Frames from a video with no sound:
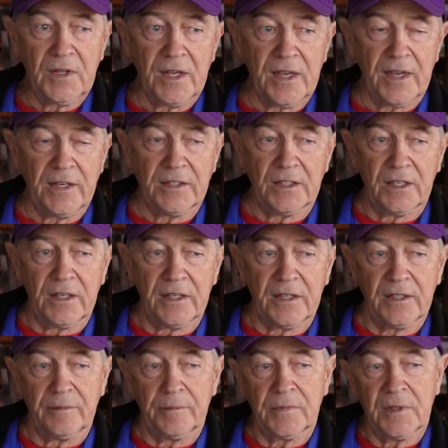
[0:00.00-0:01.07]
And I,
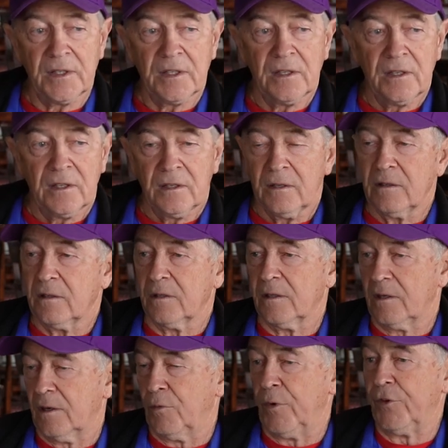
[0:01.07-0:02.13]
um,
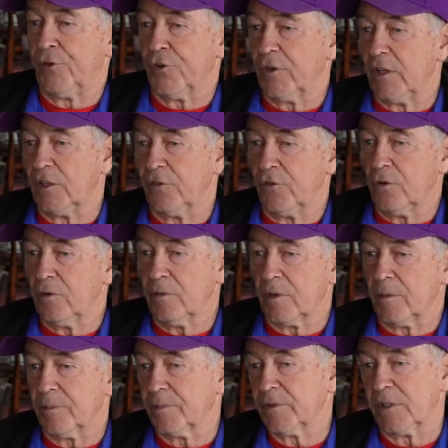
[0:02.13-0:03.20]
I went through the interview,
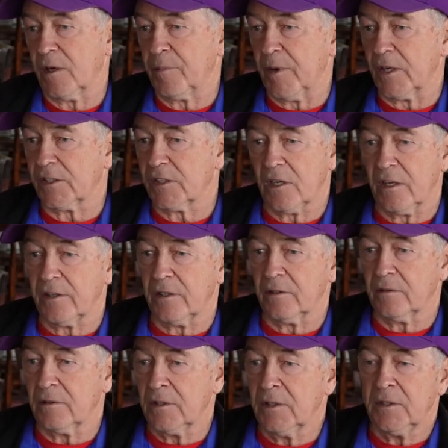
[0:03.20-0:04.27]
they sent me outside,
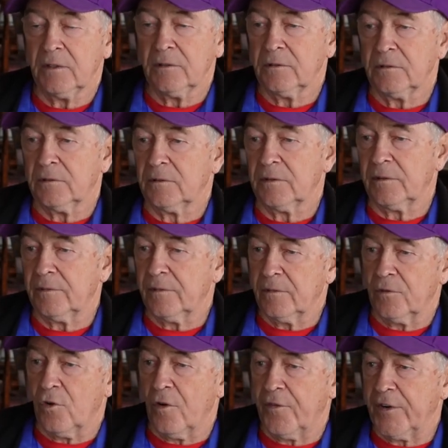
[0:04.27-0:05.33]
and
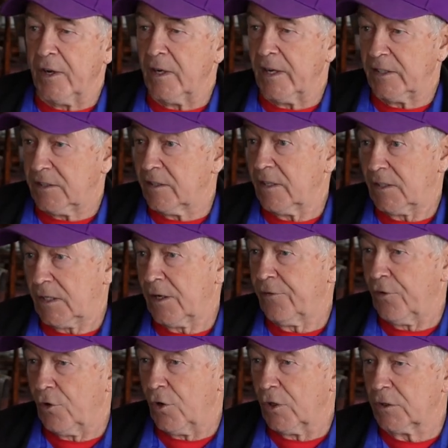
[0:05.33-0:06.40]
half an hour later they sat
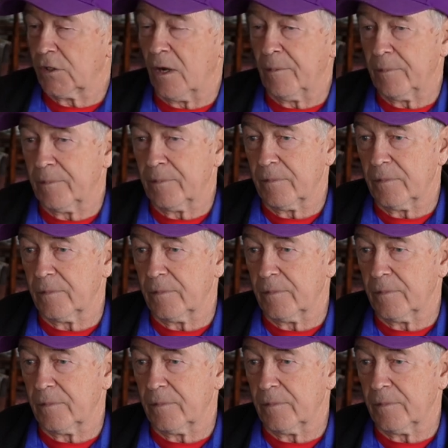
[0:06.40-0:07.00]
for a long time.